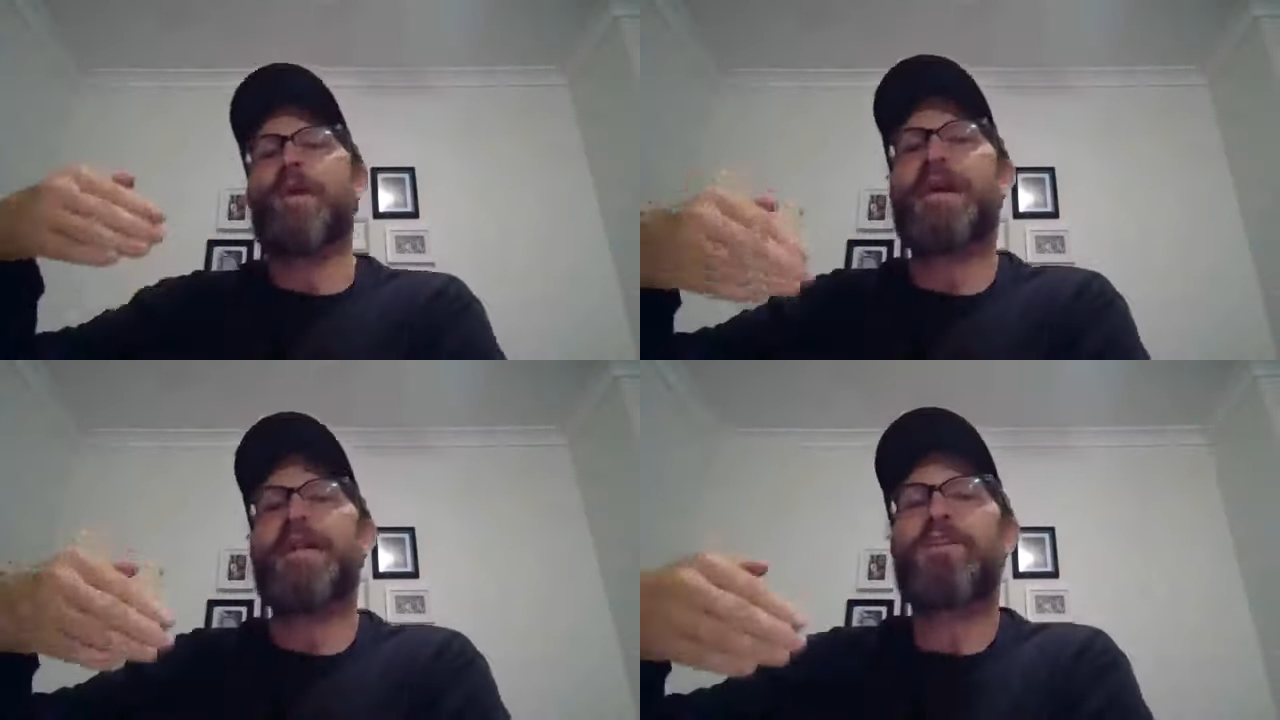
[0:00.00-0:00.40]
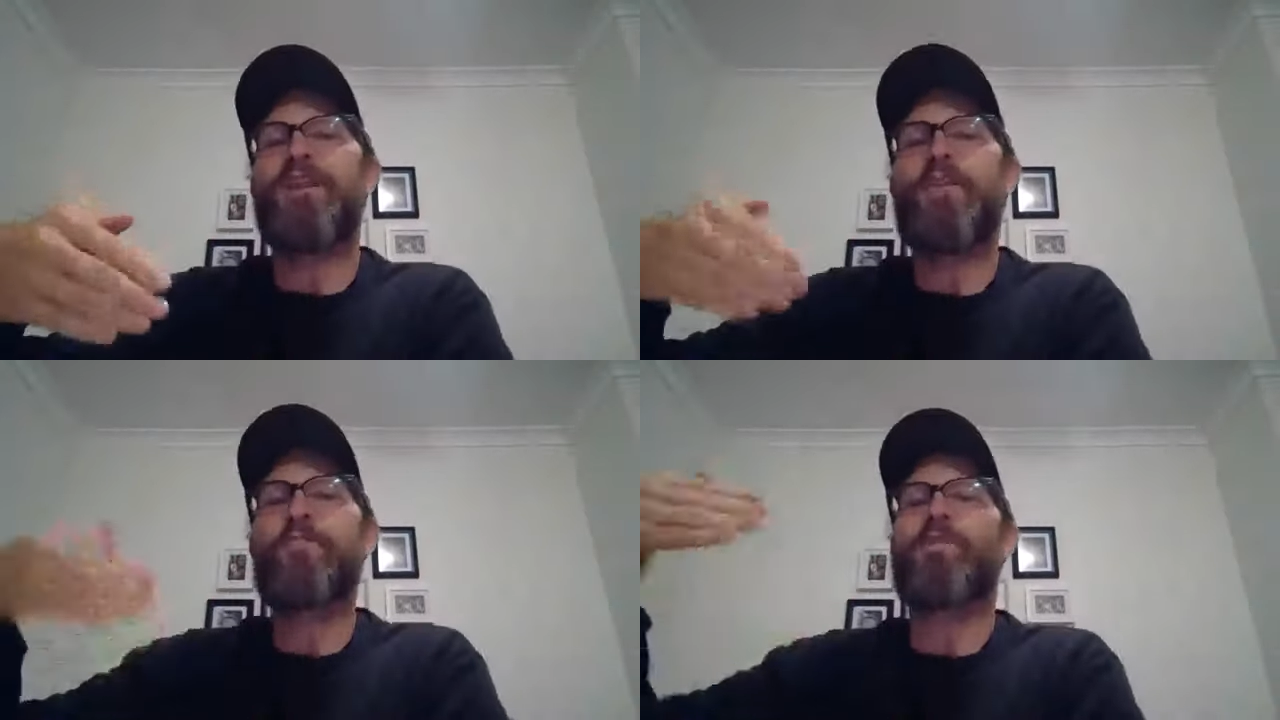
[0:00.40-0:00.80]

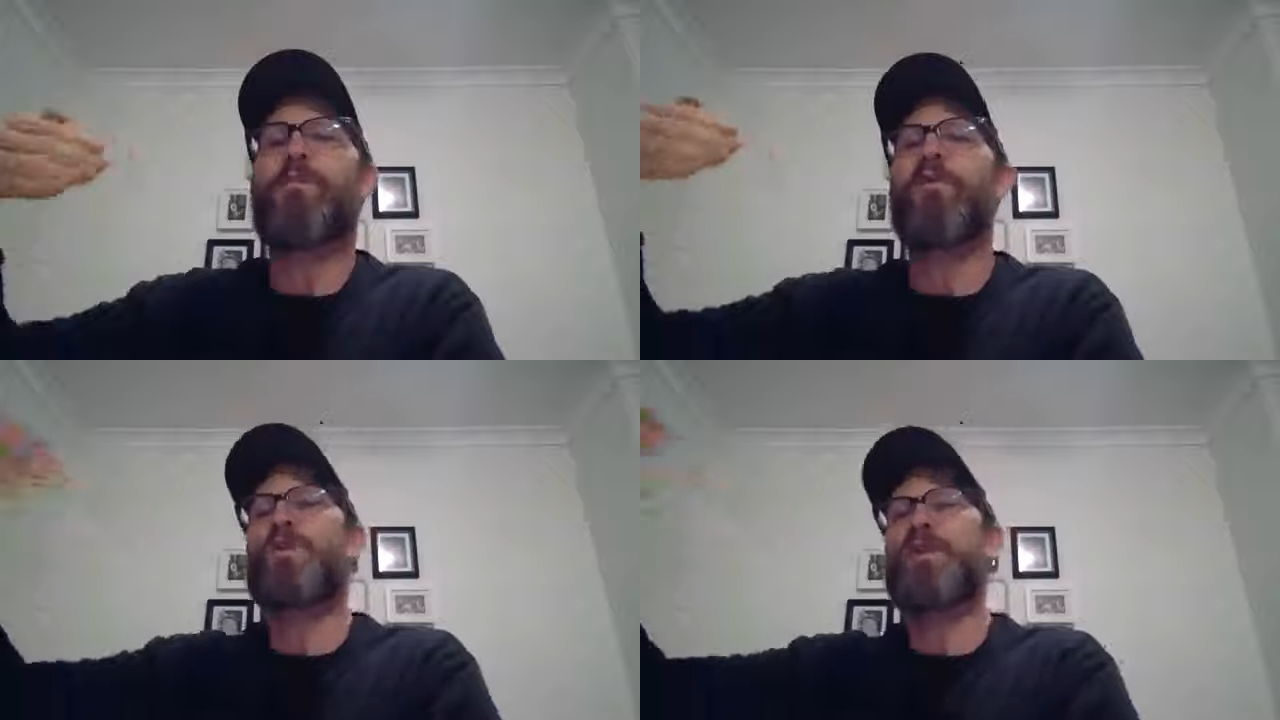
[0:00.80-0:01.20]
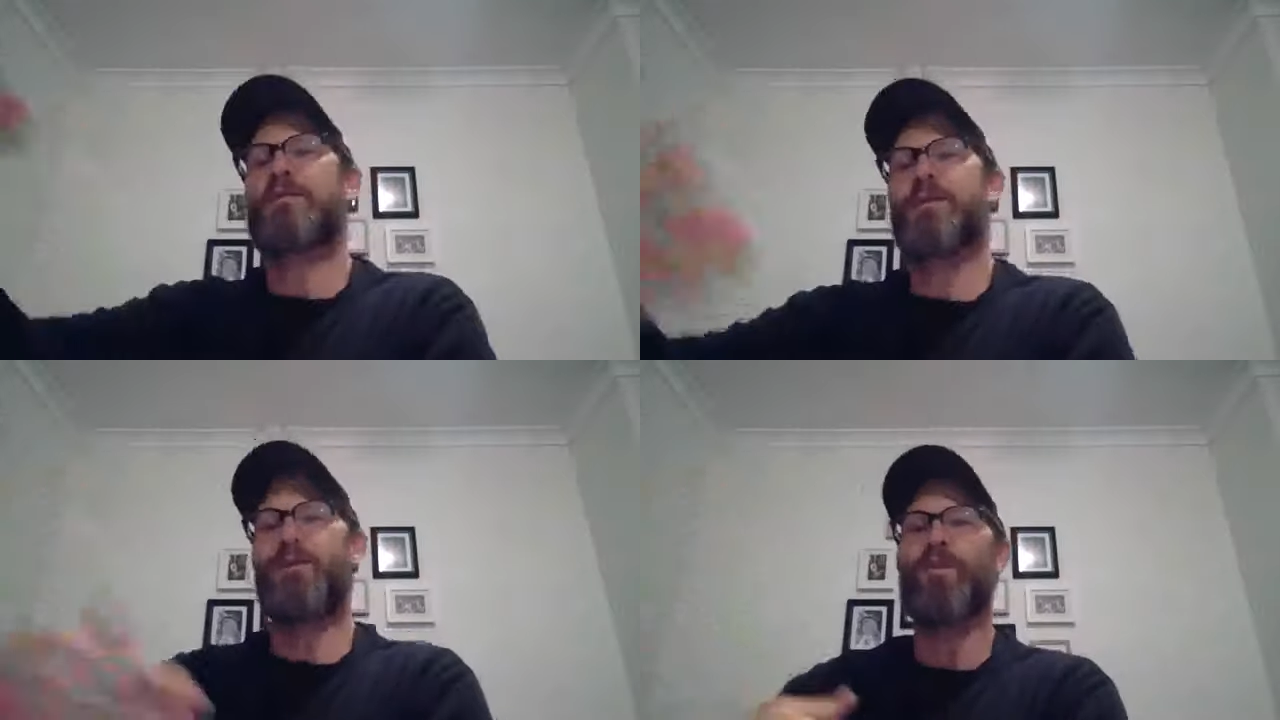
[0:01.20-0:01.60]
energy promoting
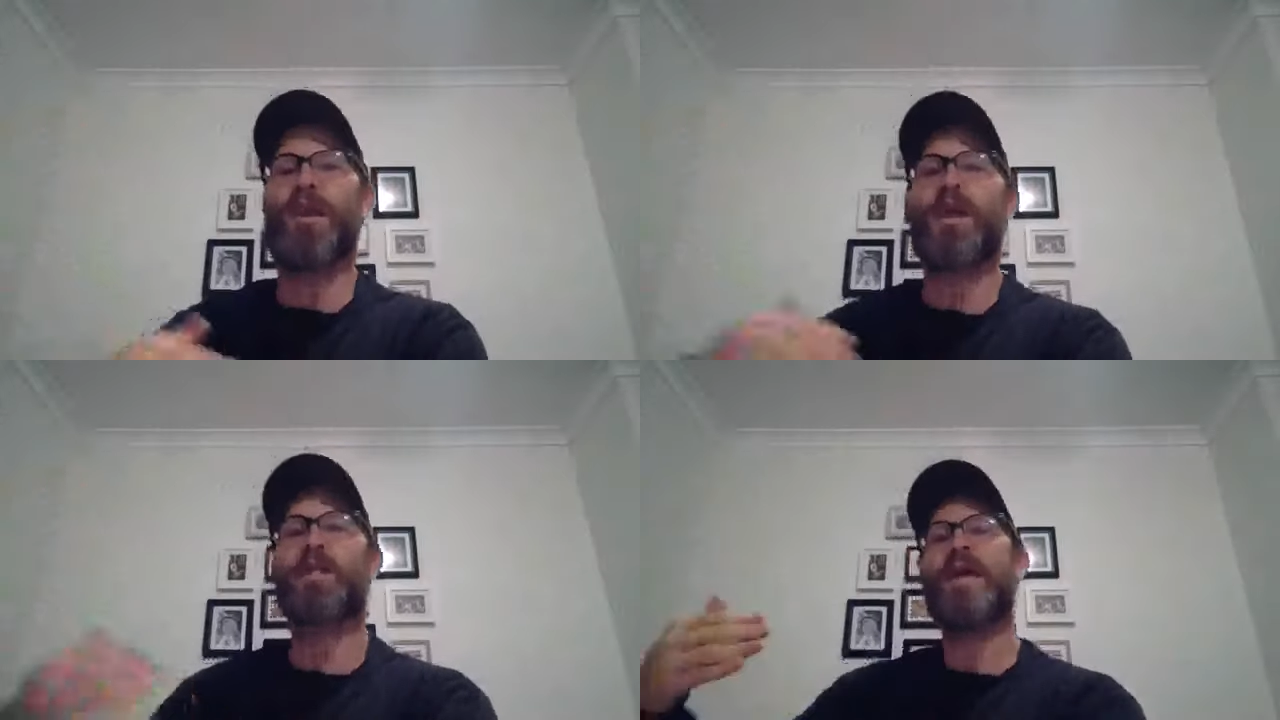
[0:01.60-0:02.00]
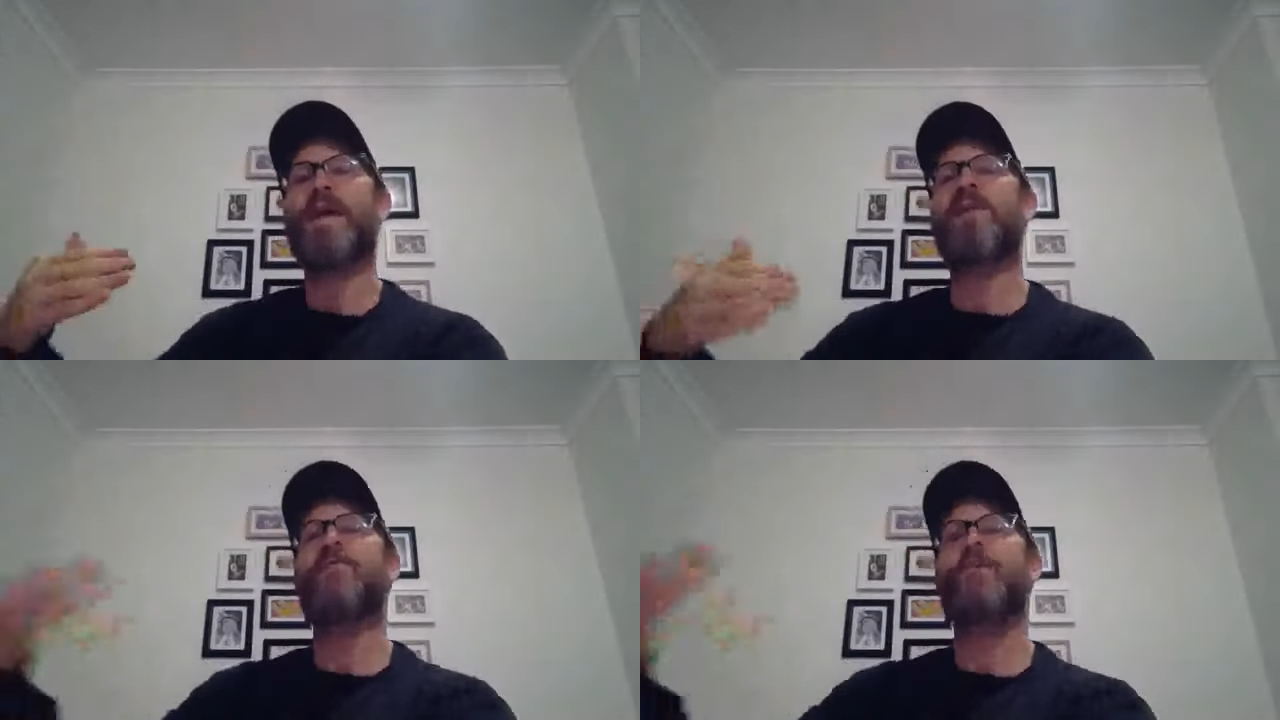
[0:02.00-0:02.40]
food and they
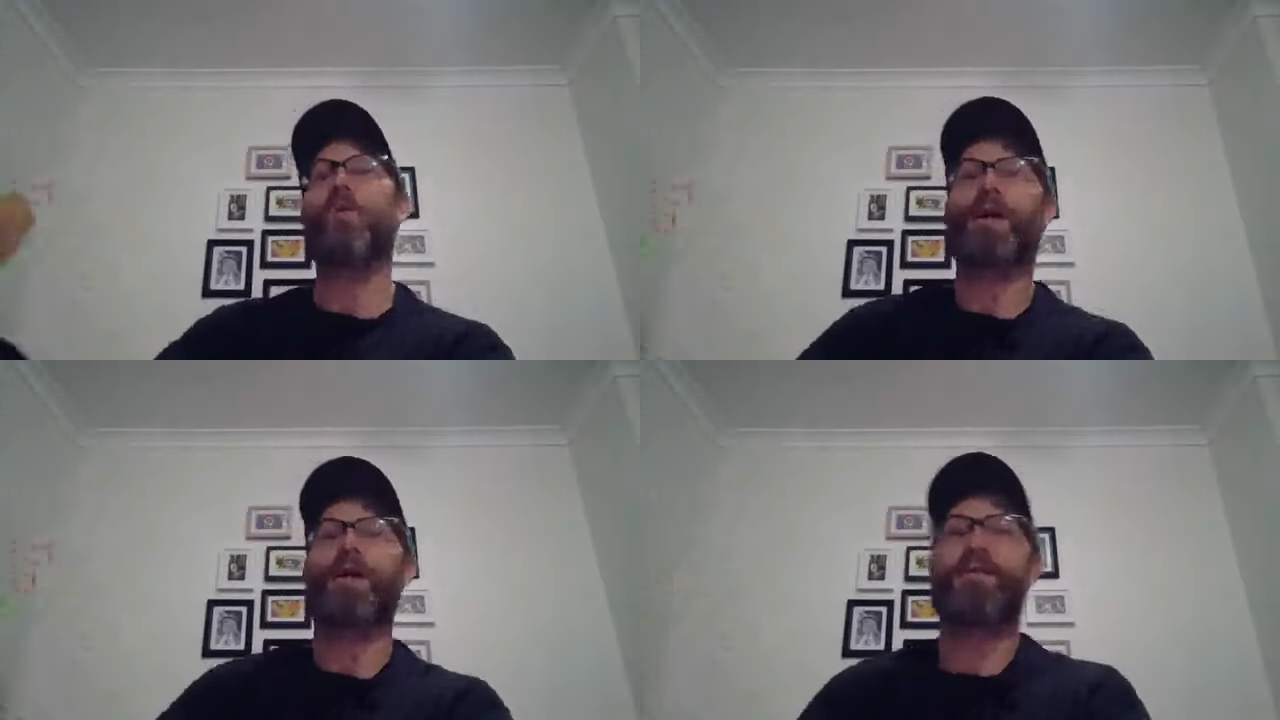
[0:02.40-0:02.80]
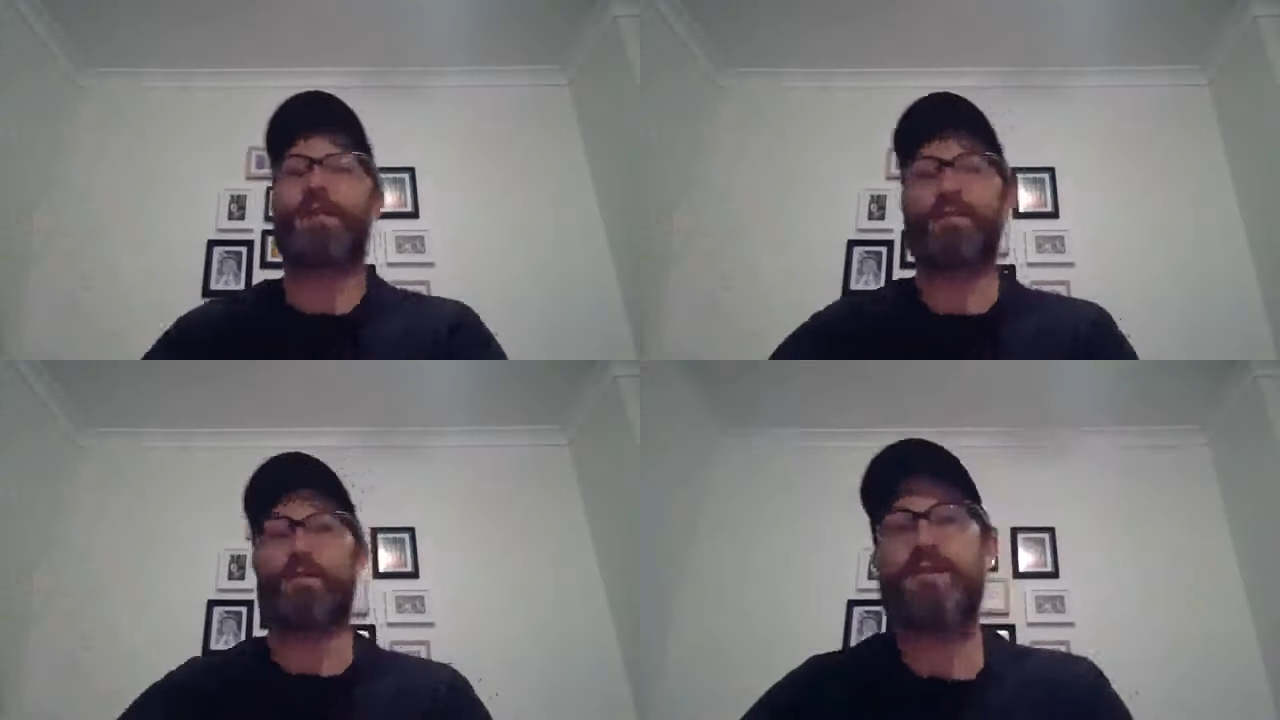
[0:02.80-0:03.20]
love the way it
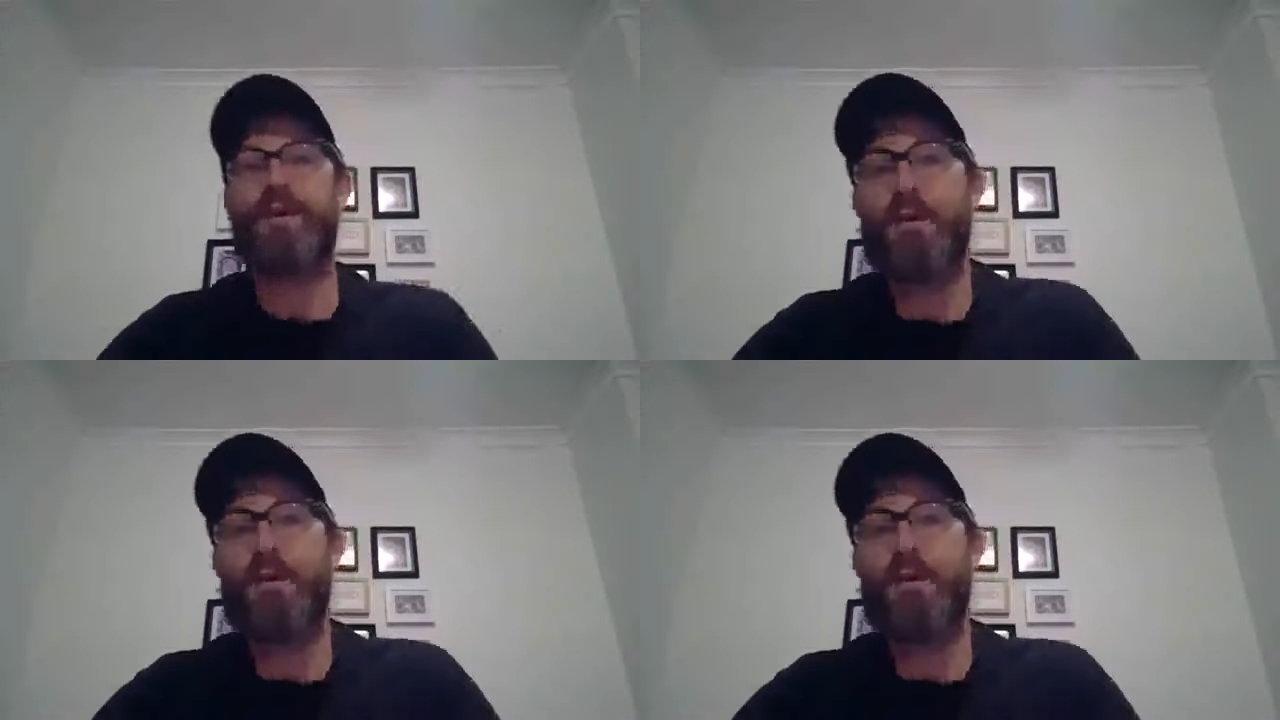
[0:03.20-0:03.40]
tastes.